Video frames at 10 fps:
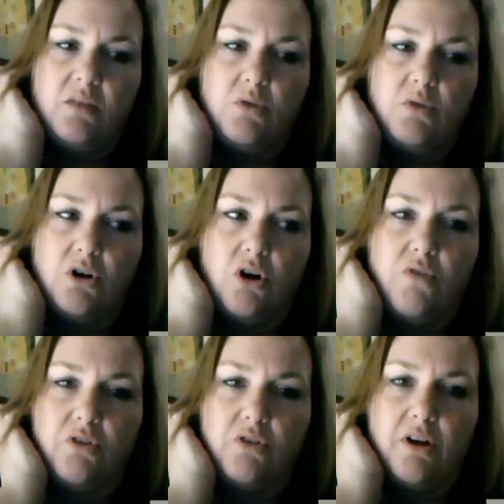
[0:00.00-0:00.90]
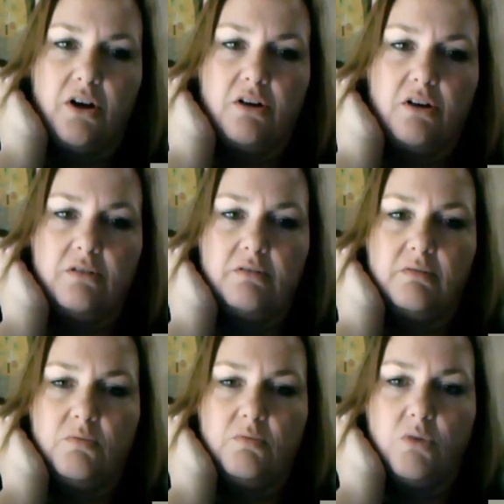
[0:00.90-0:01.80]
and we're over on our
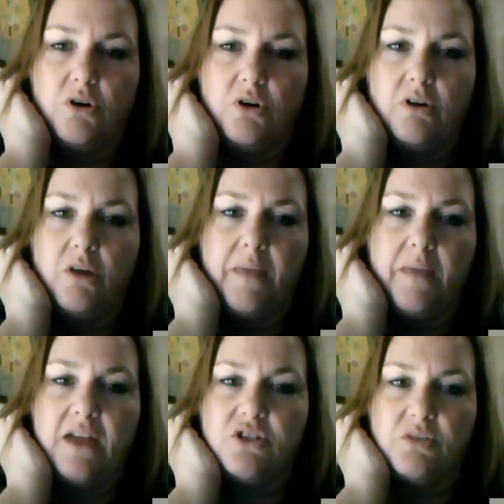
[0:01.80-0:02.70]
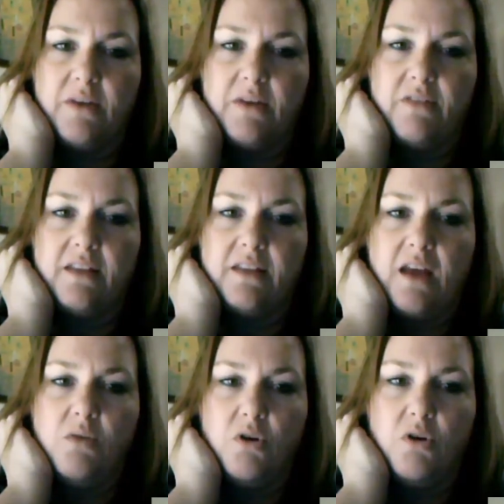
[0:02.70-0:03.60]
pages or whatever like
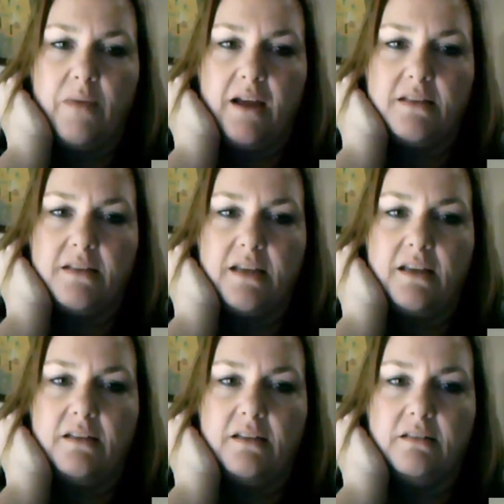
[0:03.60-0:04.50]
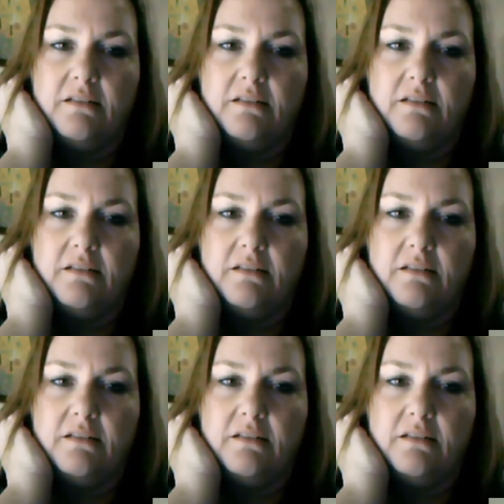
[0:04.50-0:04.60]
that, we'll go back and take it